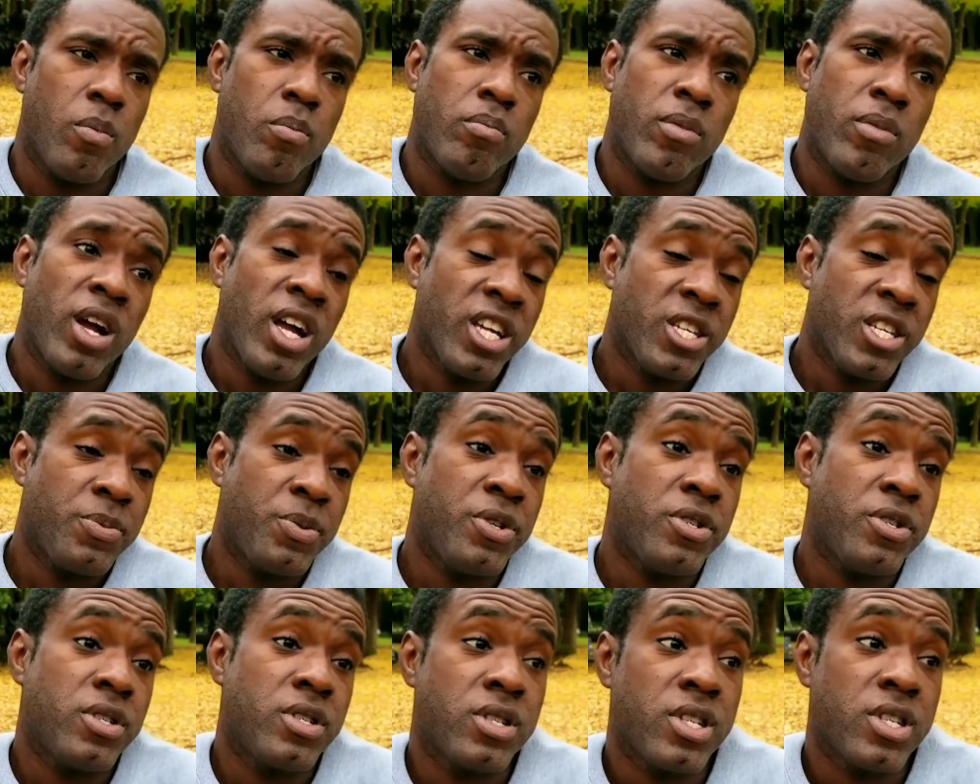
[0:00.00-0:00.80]
My
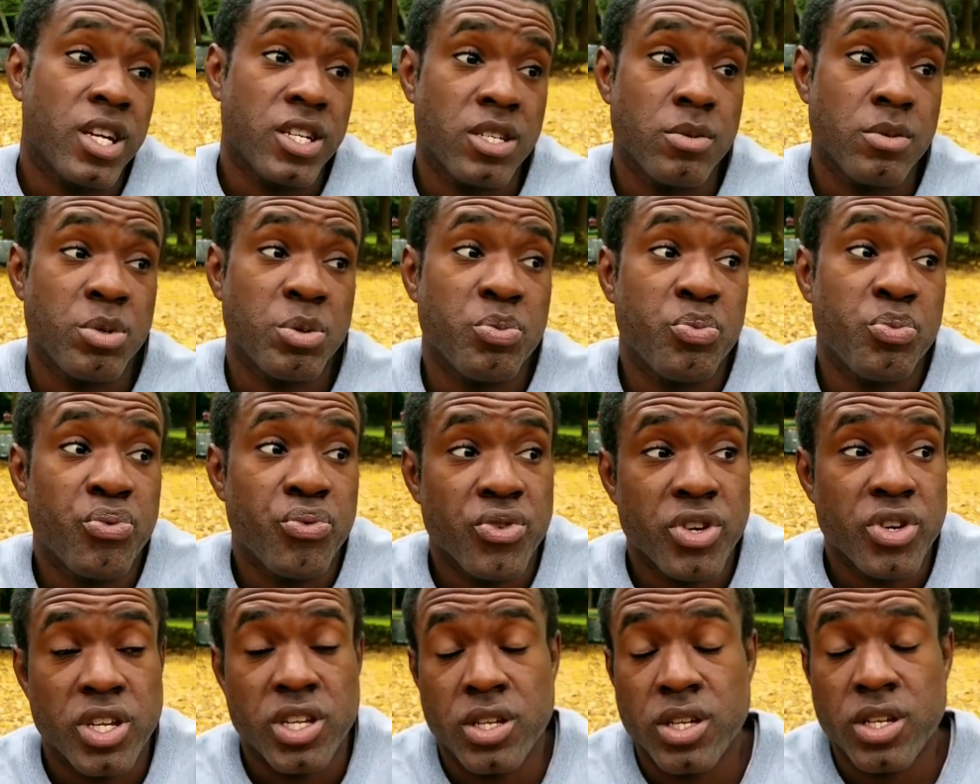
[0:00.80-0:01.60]
experience has actually been
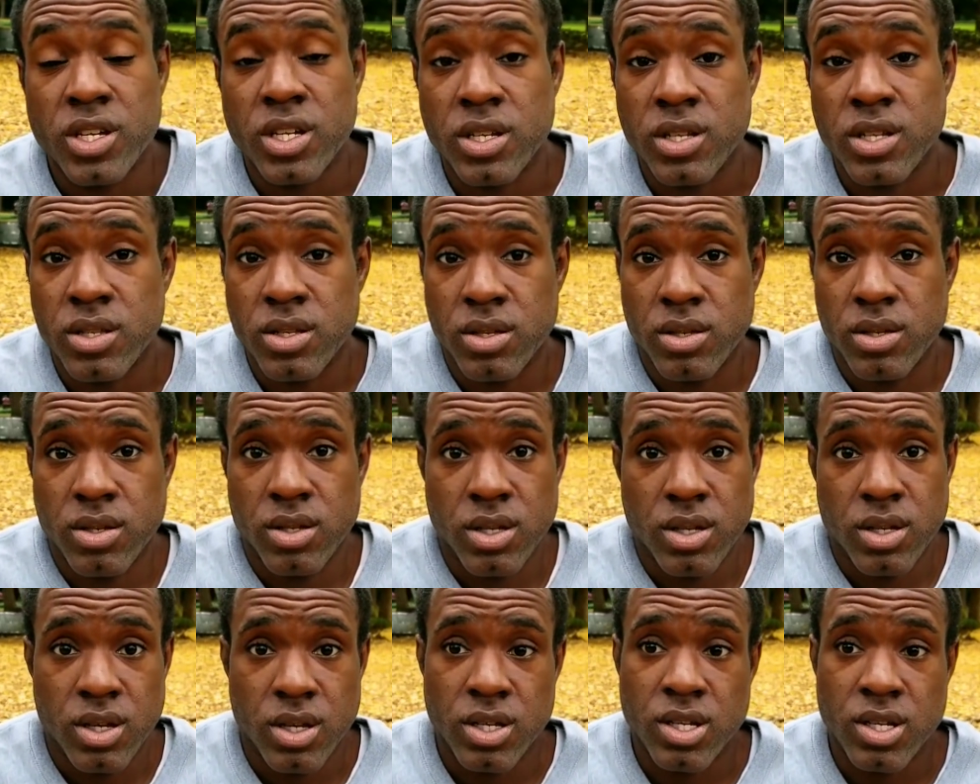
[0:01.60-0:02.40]
pretty good
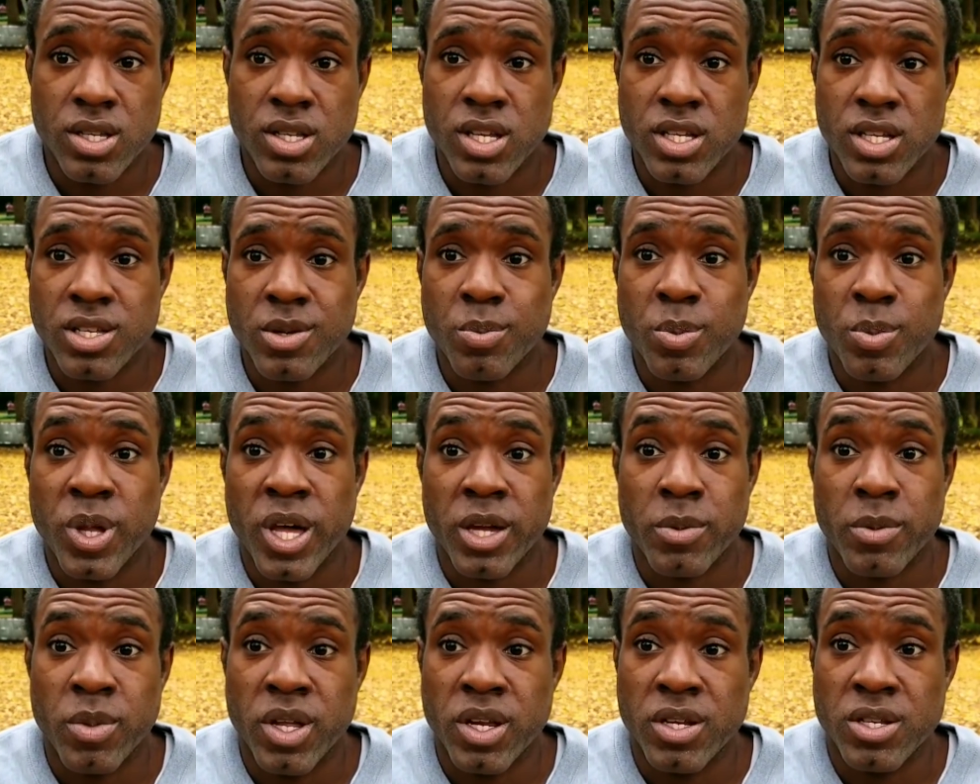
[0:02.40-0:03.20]
as a
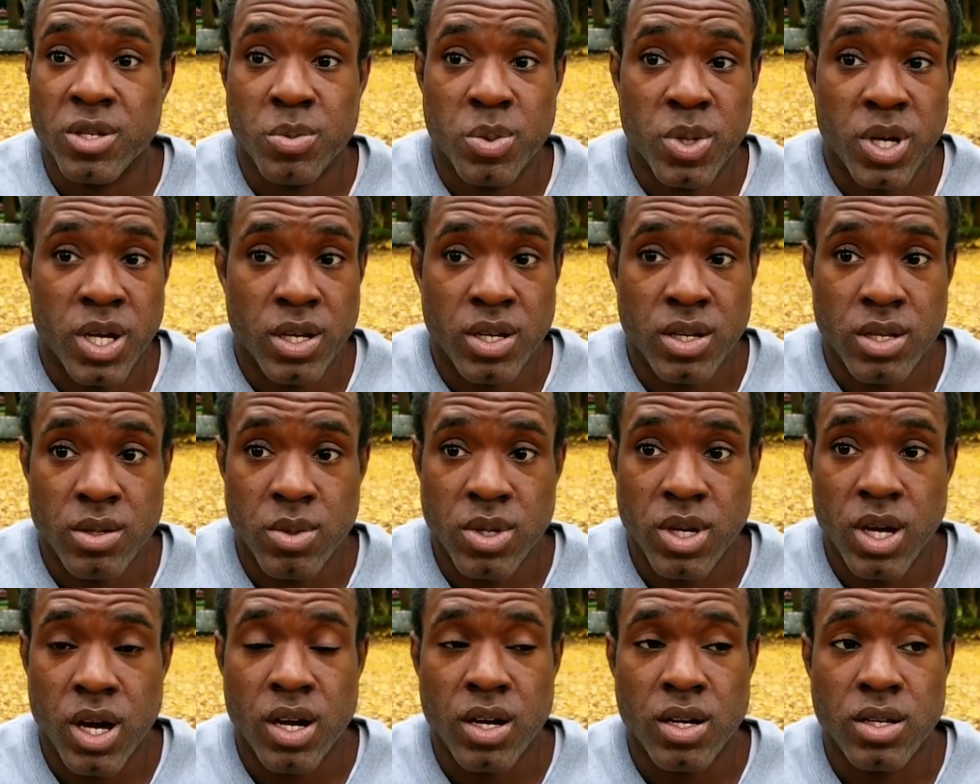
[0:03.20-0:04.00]
black man in Japan, to
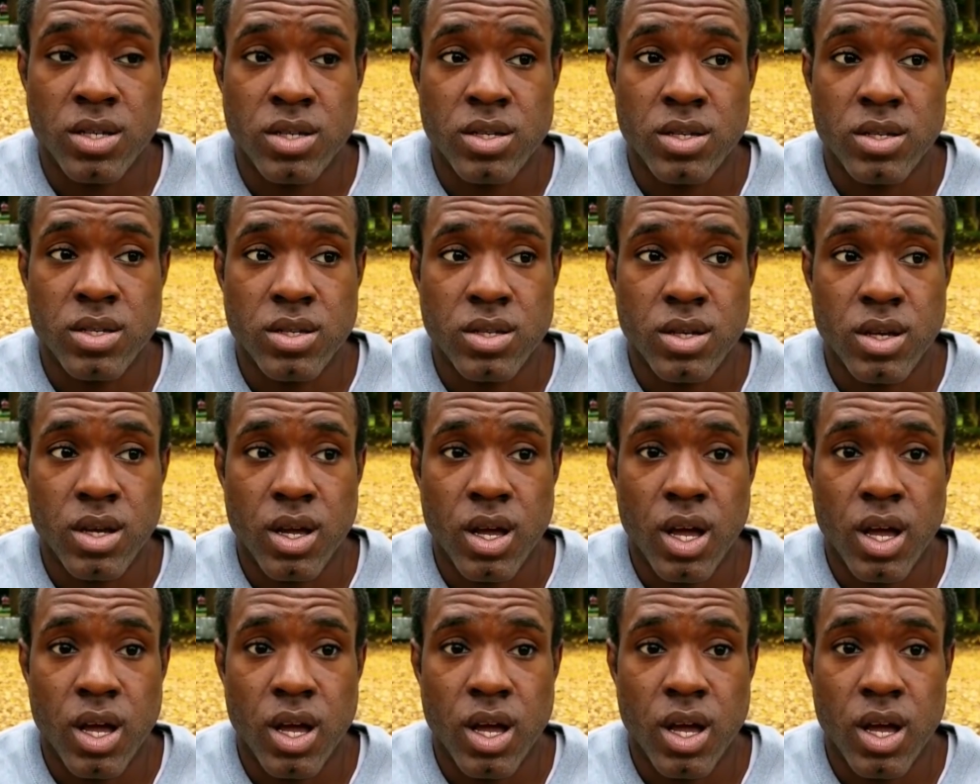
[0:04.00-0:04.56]
be honest.